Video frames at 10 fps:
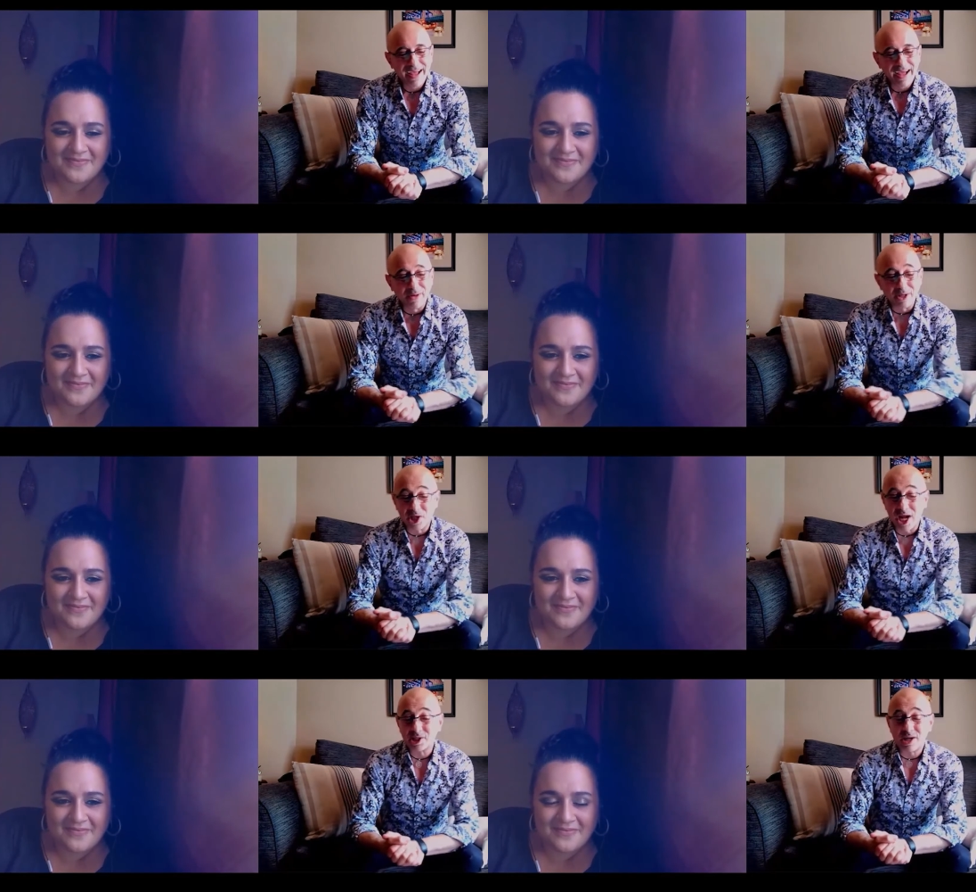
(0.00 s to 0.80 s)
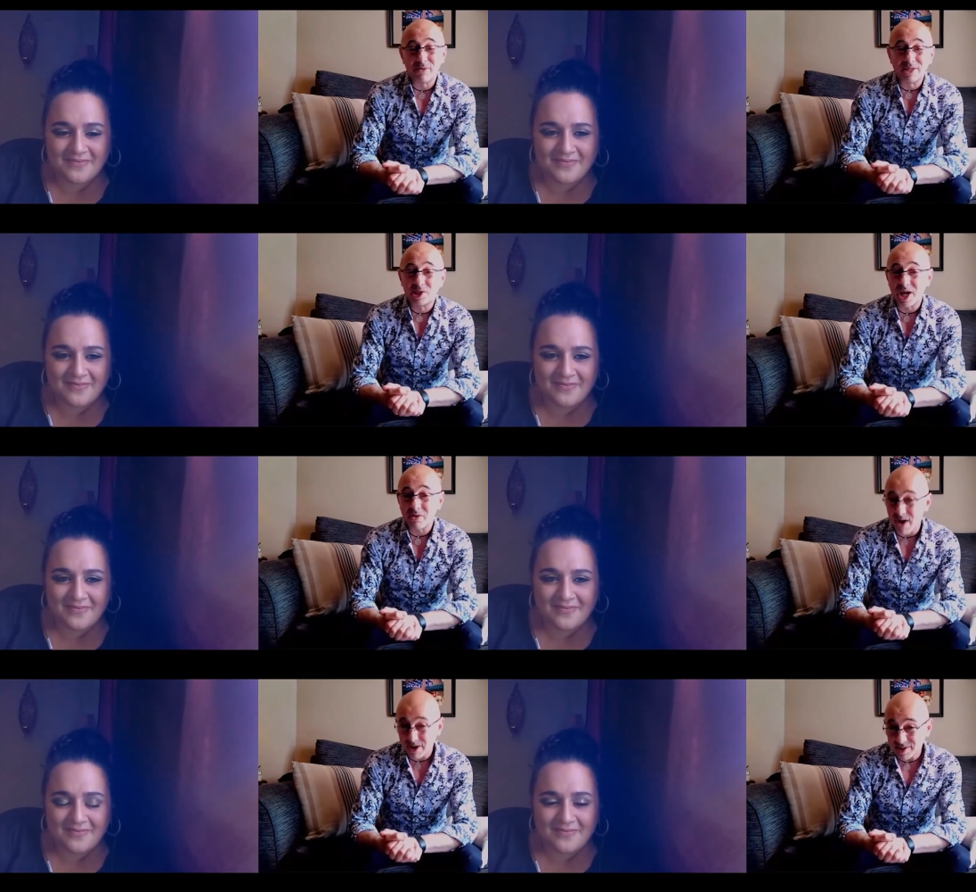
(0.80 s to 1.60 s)
Speaker 1: was John was John
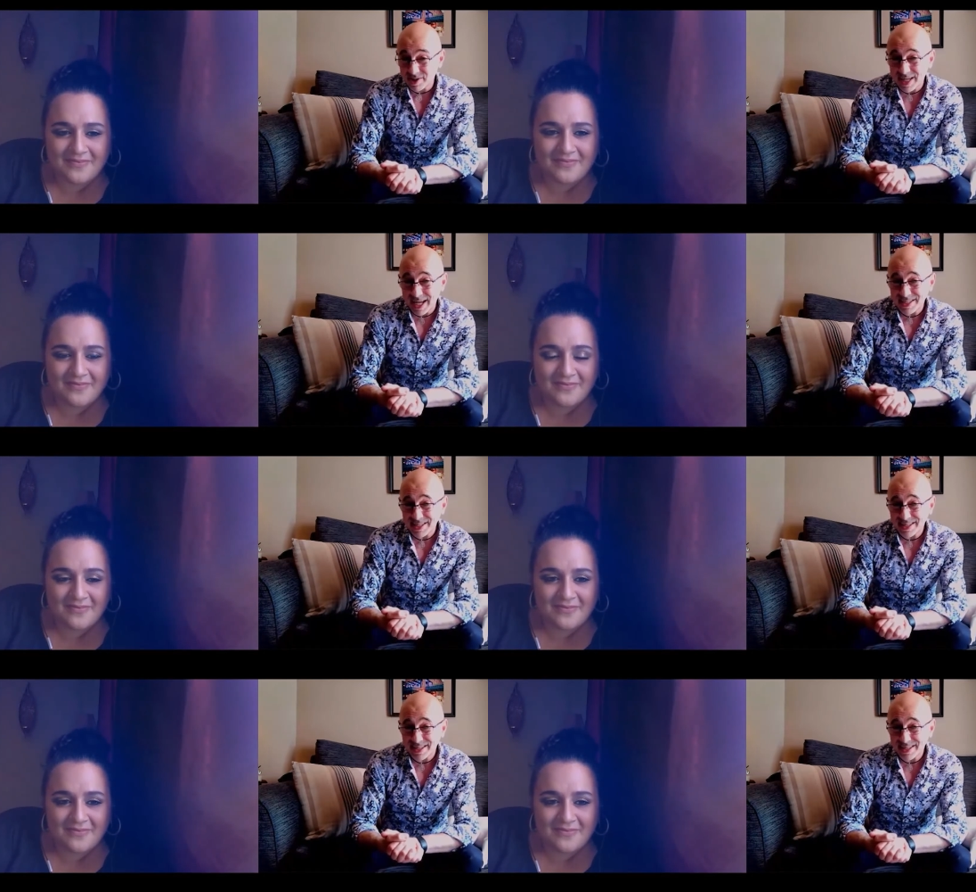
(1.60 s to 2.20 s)
Waters on set?